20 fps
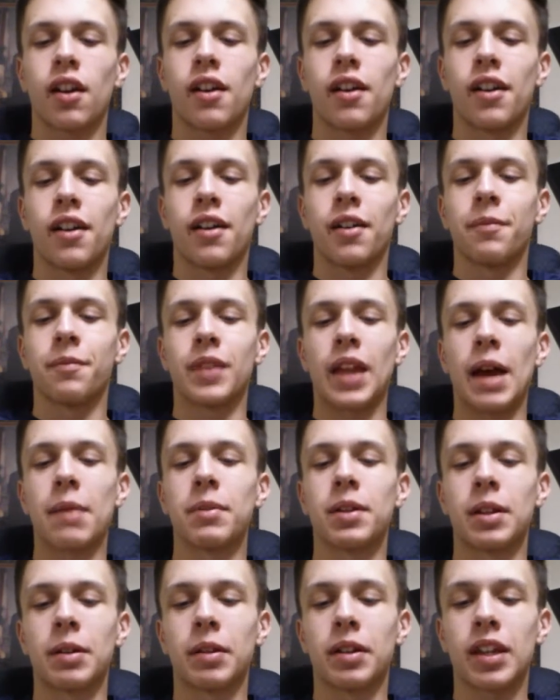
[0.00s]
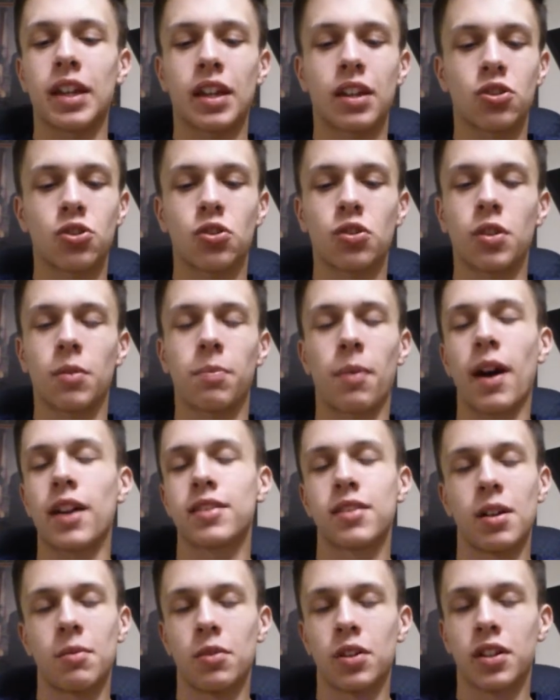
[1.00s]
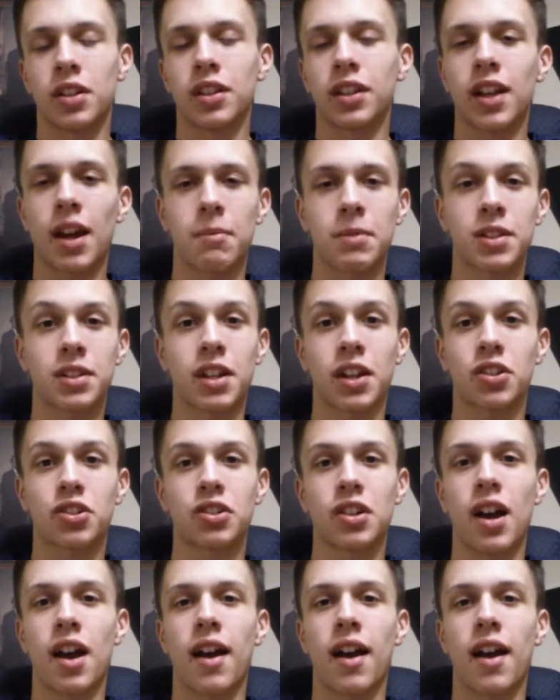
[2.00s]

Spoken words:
I'm going to get chewed up by someone in the comment section.